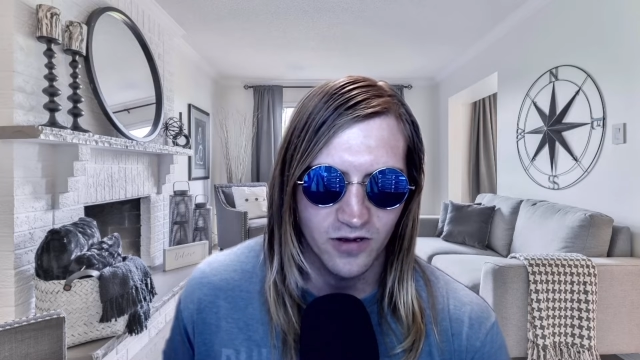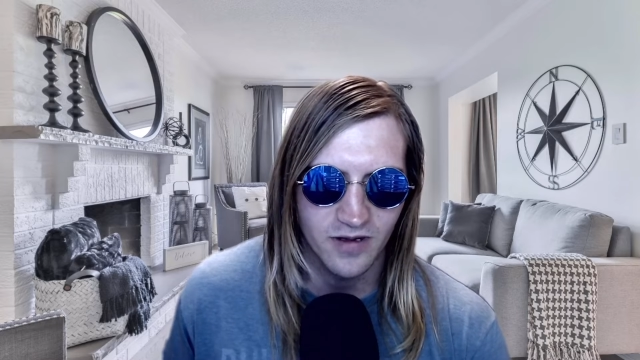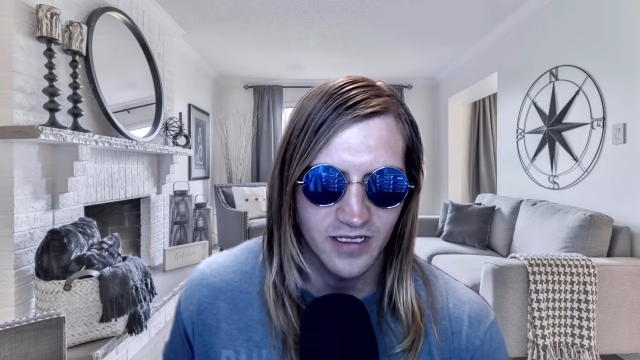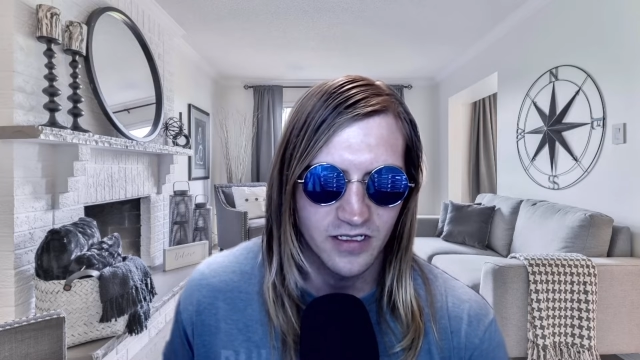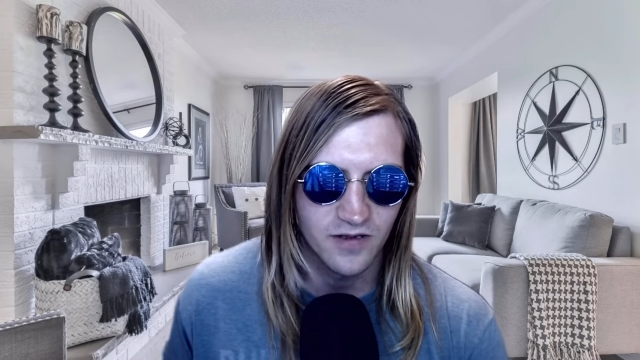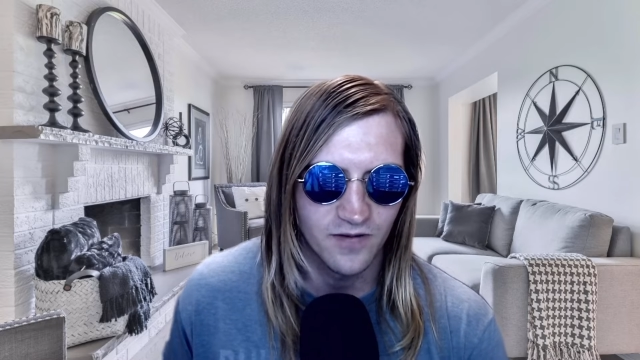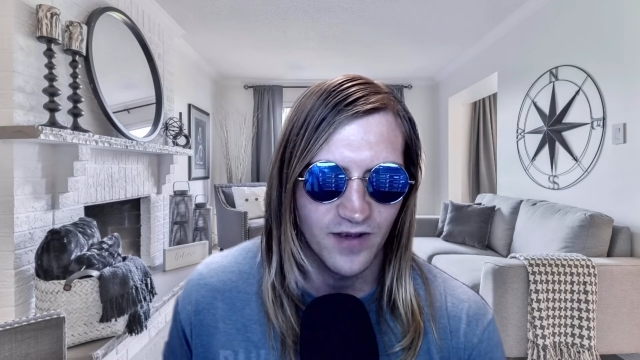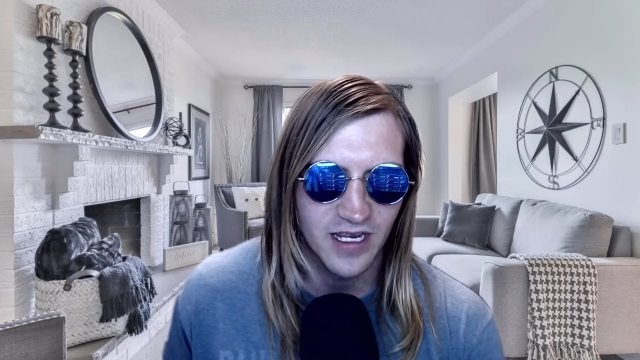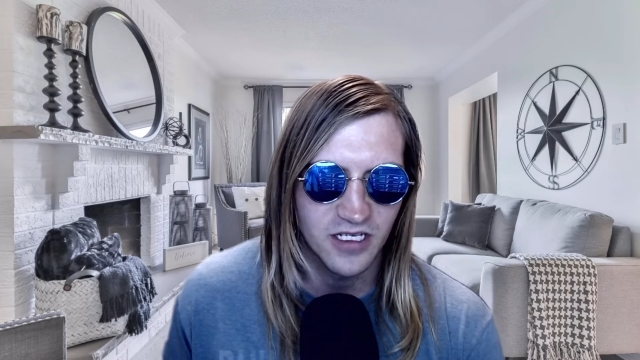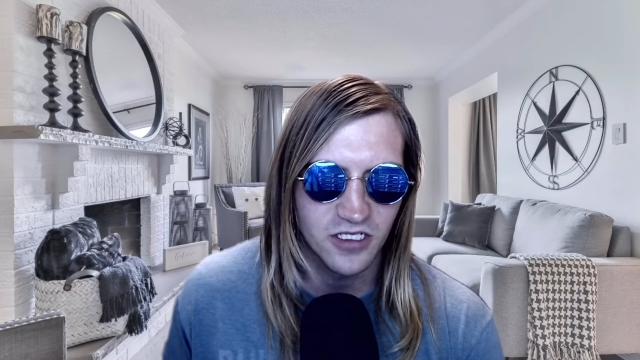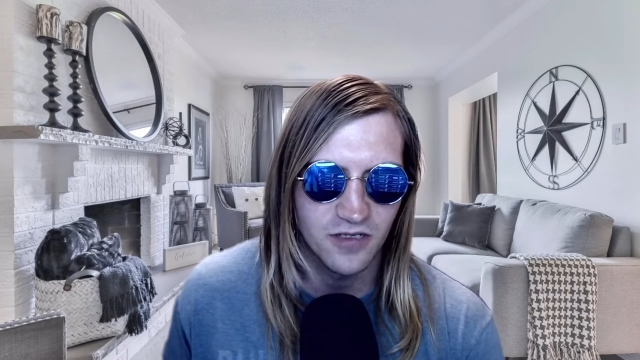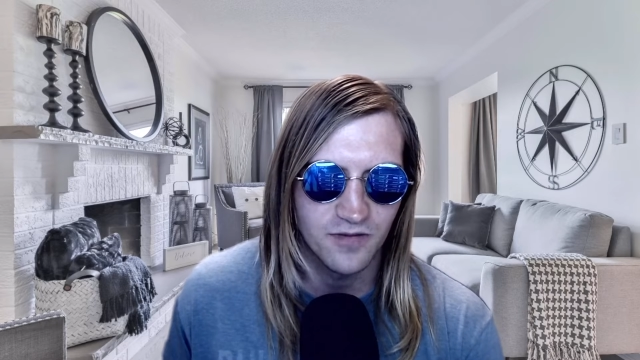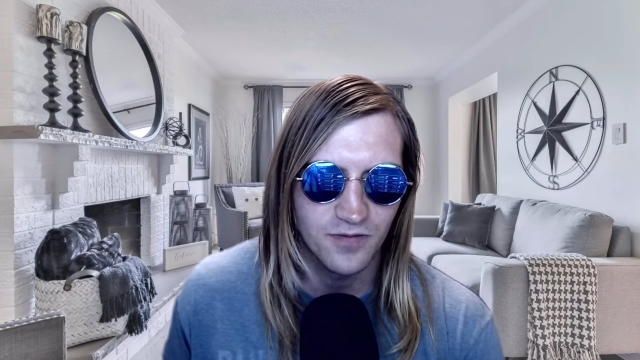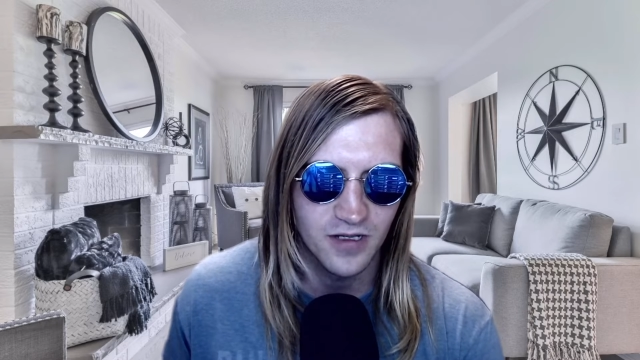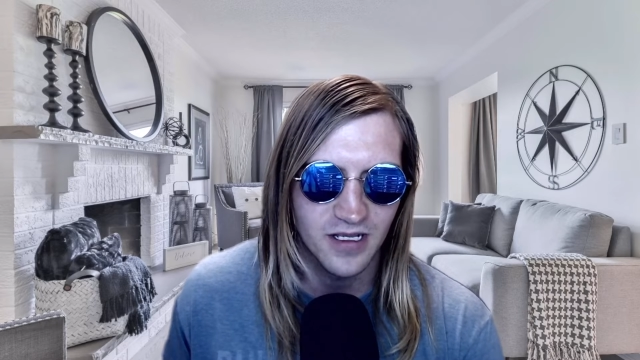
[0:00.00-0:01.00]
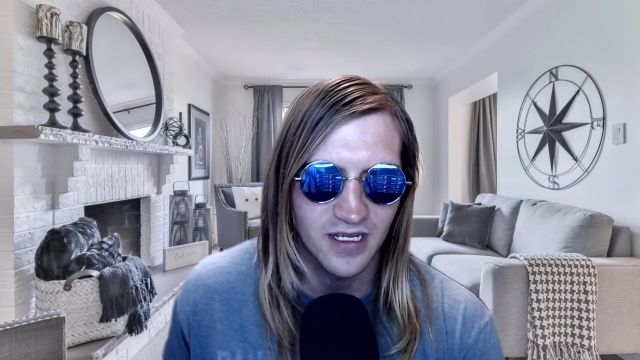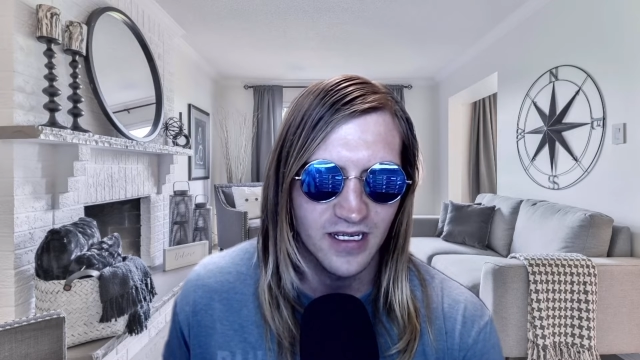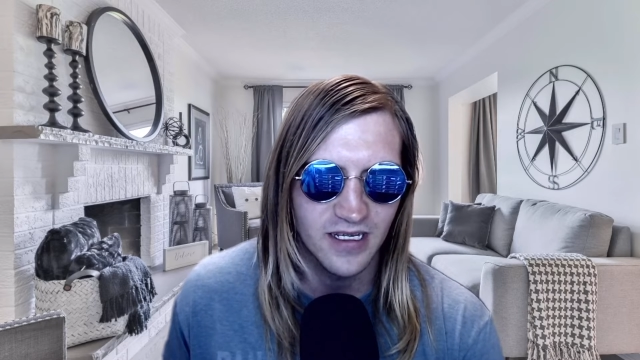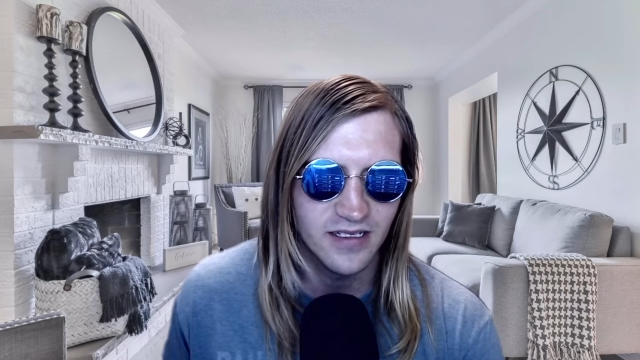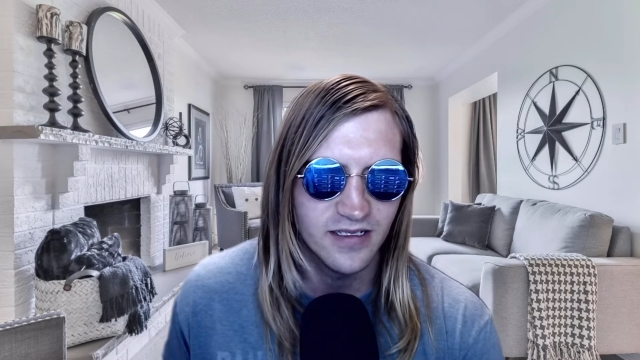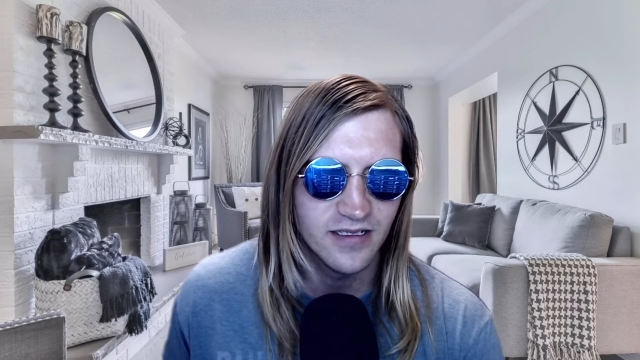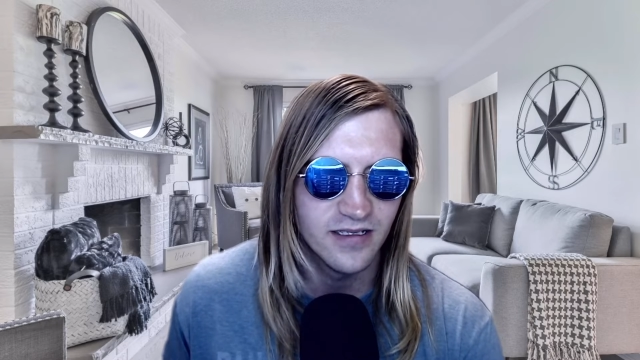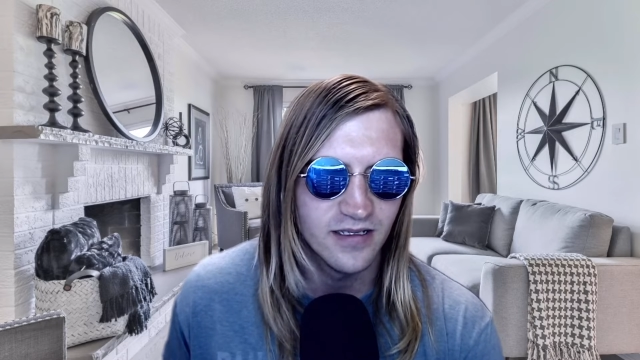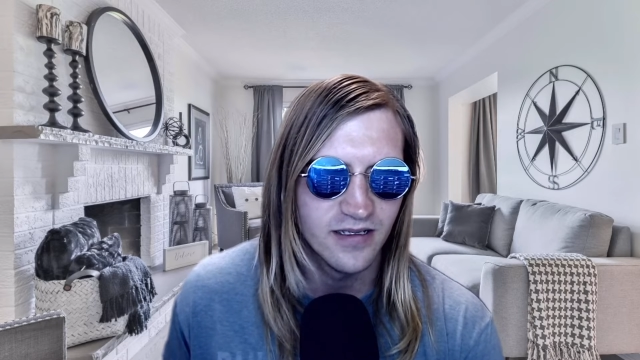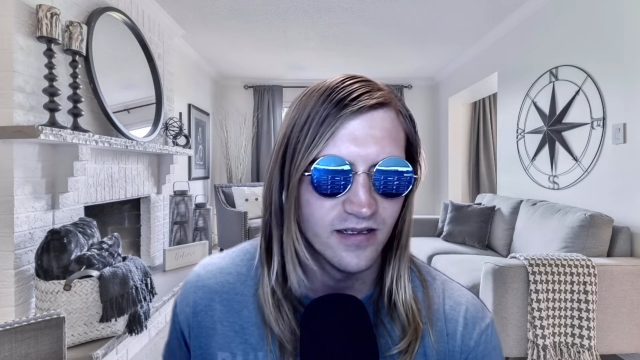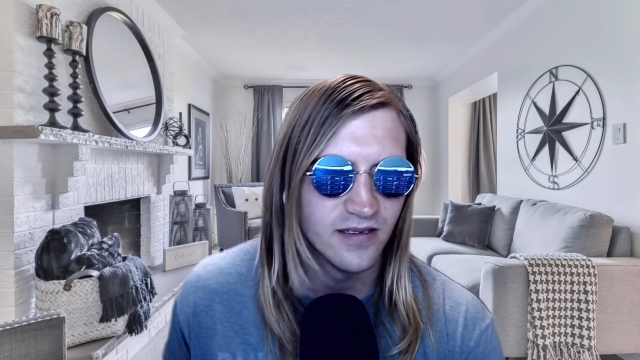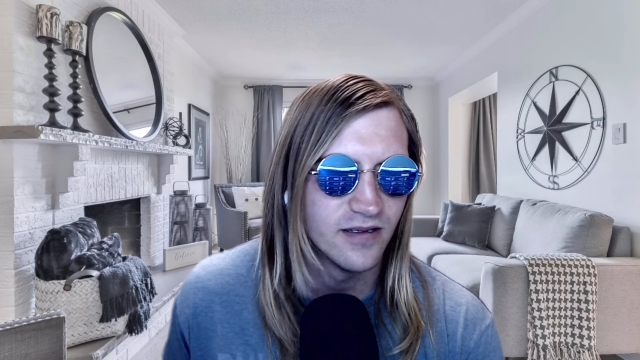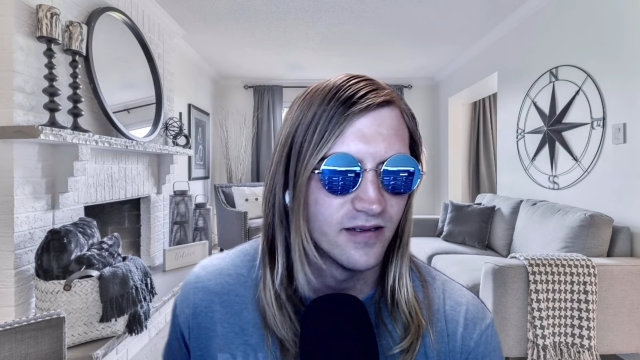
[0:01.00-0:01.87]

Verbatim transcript: reservation, please.